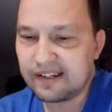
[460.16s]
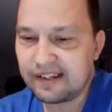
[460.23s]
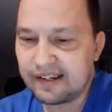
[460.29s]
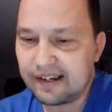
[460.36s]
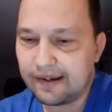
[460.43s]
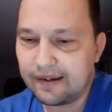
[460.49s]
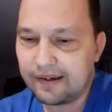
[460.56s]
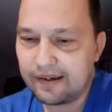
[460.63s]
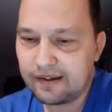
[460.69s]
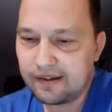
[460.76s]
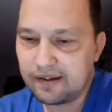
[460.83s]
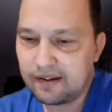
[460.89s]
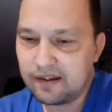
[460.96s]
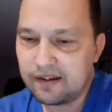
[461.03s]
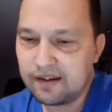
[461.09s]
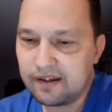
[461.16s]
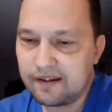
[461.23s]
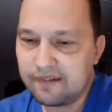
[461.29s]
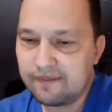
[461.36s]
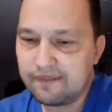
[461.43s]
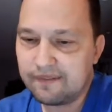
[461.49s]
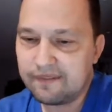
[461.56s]
Yeah.
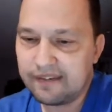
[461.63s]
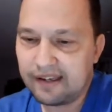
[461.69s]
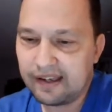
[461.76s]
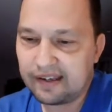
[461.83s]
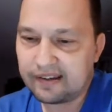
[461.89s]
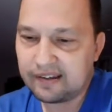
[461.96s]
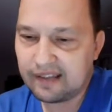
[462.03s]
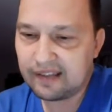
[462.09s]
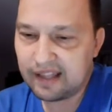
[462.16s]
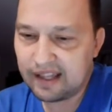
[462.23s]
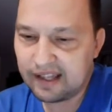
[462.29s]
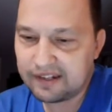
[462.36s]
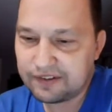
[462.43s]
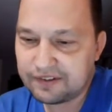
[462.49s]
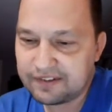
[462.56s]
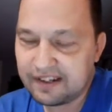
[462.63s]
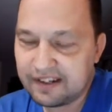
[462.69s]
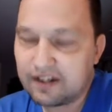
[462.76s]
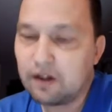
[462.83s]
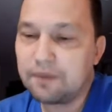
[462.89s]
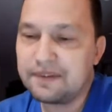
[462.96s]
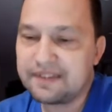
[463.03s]
Glad you
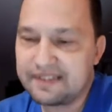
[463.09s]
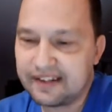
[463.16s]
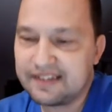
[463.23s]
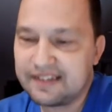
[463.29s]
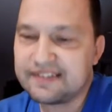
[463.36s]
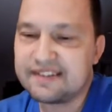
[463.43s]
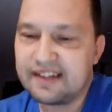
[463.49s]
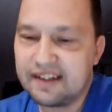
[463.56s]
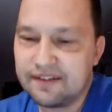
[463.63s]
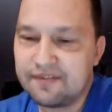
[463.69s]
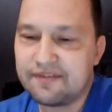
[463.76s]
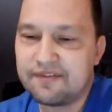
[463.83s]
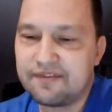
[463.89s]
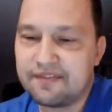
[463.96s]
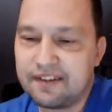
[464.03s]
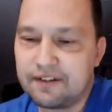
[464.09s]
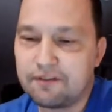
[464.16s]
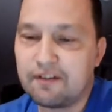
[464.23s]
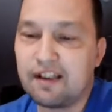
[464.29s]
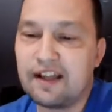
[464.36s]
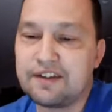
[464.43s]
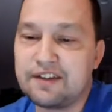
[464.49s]
stayed home and stayed safe. Didn't
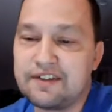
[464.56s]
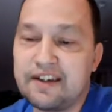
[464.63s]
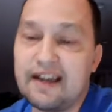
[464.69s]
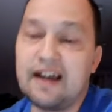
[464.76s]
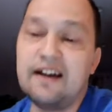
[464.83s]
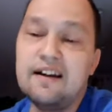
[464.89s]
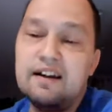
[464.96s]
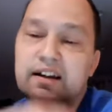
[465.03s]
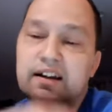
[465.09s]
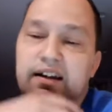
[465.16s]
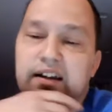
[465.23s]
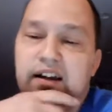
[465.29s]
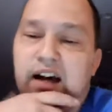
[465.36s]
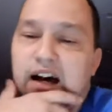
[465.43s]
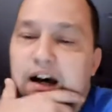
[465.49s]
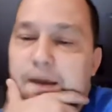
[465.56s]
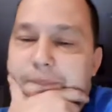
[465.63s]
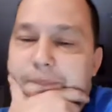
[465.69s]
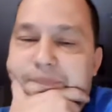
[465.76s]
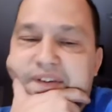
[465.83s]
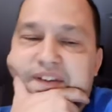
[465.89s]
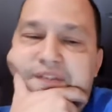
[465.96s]
realize. Yeah.
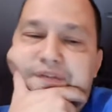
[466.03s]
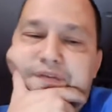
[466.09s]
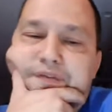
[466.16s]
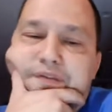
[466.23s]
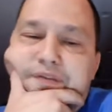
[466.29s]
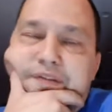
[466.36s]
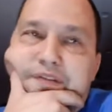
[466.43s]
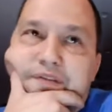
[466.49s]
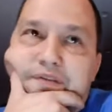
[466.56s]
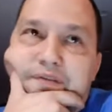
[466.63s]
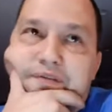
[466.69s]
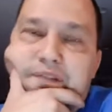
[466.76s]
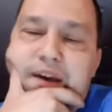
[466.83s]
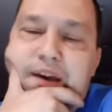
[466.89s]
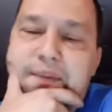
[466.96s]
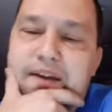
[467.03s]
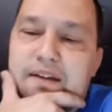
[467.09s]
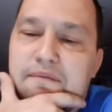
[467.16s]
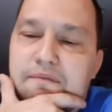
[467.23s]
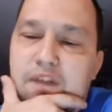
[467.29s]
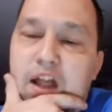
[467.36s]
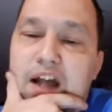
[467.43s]
A
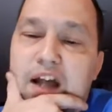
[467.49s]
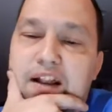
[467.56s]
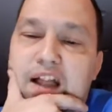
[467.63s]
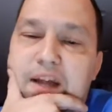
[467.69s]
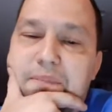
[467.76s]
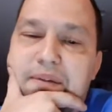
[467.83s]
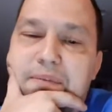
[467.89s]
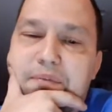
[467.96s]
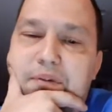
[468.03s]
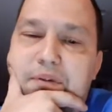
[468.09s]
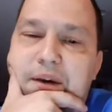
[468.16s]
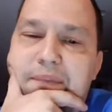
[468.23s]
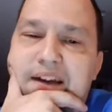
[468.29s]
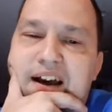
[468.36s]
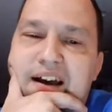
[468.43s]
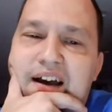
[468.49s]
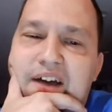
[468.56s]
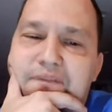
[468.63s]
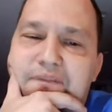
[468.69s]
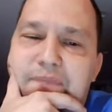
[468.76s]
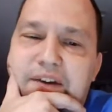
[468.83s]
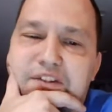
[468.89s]
lot of people.
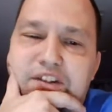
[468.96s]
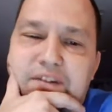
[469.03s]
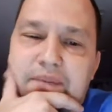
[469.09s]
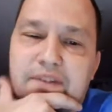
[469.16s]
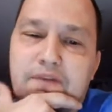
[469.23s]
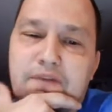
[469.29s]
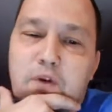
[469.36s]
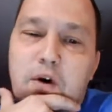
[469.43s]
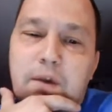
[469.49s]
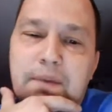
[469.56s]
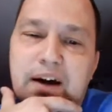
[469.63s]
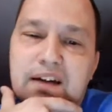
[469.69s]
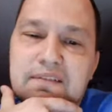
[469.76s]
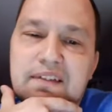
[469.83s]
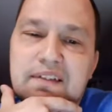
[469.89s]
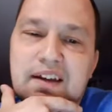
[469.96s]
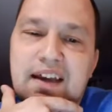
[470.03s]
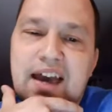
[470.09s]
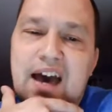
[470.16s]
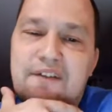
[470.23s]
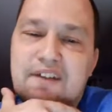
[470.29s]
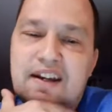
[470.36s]
I've mentioned before about
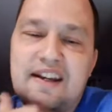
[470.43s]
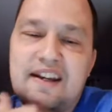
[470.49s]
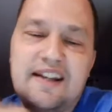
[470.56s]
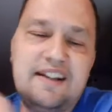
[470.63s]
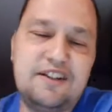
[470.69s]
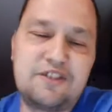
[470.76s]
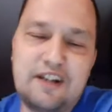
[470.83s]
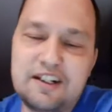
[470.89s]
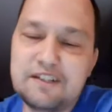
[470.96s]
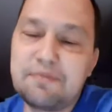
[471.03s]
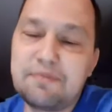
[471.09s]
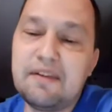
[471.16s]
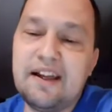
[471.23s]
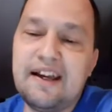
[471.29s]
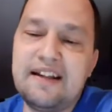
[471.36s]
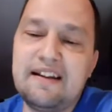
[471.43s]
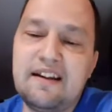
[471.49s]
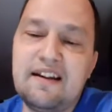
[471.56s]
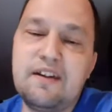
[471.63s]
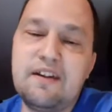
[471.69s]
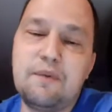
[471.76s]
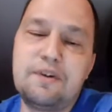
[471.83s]
having a kidney transplant,
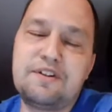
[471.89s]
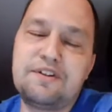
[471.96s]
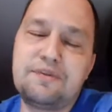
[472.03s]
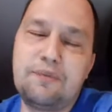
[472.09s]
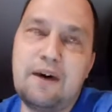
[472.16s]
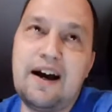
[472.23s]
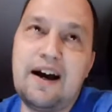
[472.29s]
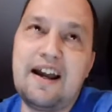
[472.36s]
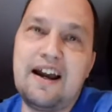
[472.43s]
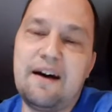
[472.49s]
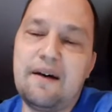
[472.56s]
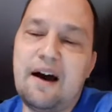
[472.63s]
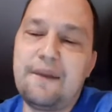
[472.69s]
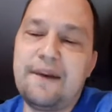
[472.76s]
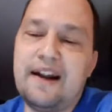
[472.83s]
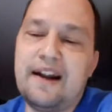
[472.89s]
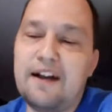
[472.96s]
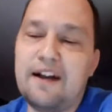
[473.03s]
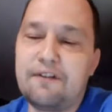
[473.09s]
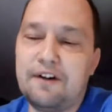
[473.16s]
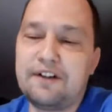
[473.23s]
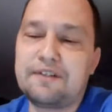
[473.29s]
which is why I'm at
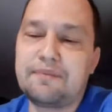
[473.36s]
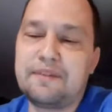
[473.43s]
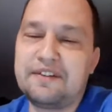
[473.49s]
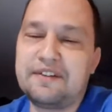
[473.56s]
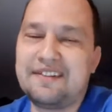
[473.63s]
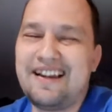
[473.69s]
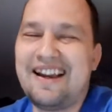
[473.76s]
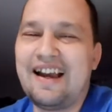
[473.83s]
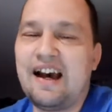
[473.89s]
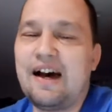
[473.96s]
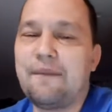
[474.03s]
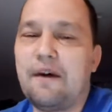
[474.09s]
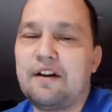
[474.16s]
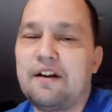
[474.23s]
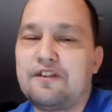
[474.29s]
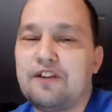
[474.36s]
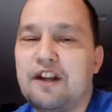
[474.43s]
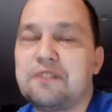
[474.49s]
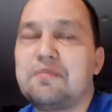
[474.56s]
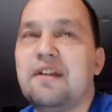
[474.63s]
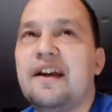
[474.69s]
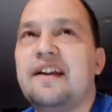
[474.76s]
high risk, because I'm on
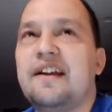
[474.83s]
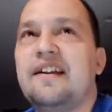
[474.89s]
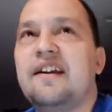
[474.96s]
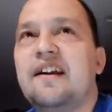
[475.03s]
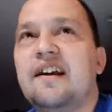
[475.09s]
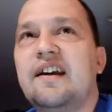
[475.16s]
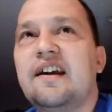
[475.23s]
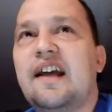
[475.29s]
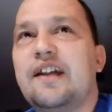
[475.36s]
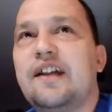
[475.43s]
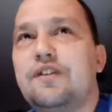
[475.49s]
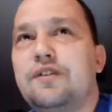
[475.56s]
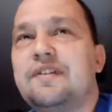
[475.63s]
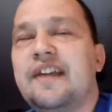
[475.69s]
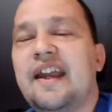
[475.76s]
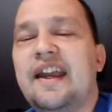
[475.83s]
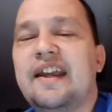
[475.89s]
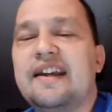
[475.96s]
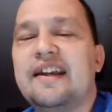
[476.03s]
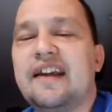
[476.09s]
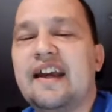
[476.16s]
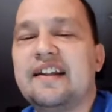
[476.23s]
transplant, and I do
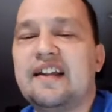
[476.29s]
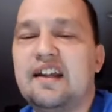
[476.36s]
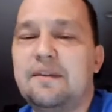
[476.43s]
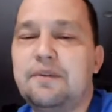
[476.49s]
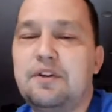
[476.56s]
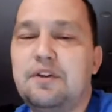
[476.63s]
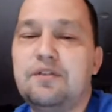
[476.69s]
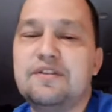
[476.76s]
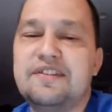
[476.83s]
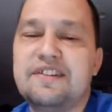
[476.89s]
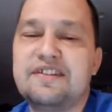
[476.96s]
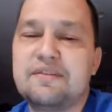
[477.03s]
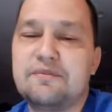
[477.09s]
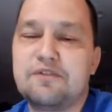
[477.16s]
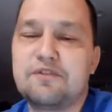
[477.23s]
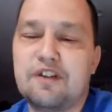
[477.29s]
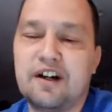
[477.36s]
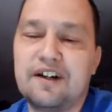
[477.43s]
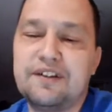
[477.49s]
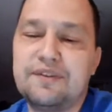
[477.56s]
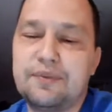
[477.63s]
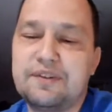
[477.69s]
take anti-immune system
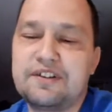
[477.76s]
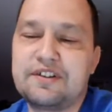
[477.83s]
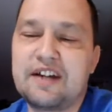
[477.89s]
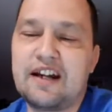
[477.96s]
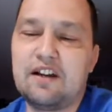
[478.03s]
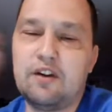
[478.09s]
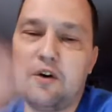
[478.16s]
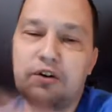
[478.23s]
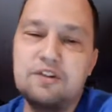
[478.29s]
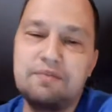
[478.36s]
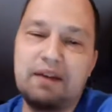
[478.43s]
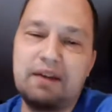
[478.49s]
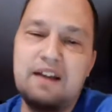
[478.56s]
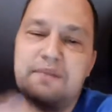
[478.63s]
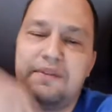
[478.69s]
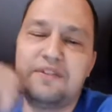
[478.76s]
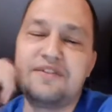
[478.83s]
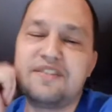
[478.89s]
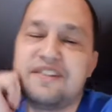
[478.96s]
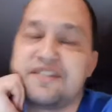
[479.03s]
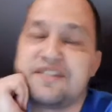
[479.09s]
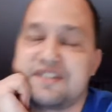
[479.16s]
drugs, which kind of lowers my immune
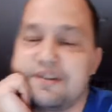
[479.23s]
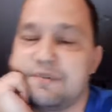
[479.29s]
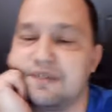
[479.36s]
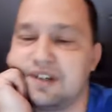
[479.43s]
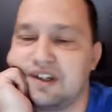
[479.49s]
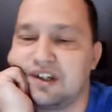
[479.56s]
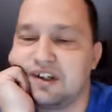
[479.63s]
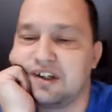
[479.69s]
system.